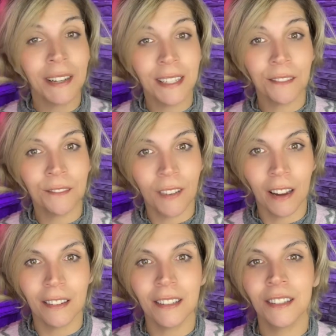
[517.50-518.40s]
raising
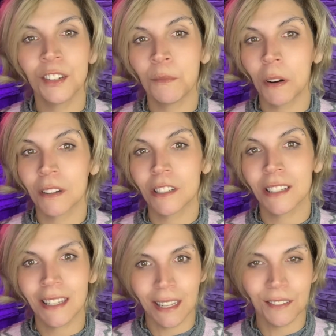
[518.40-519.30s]
funds to
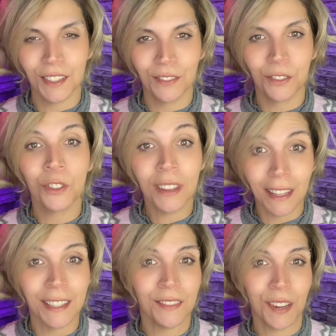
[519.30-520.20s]
purchase gifts for
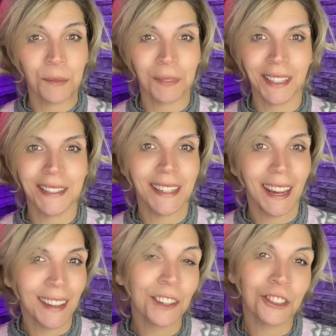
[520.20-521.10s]
these families
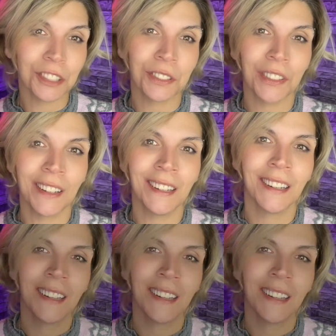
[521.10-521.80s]
and their children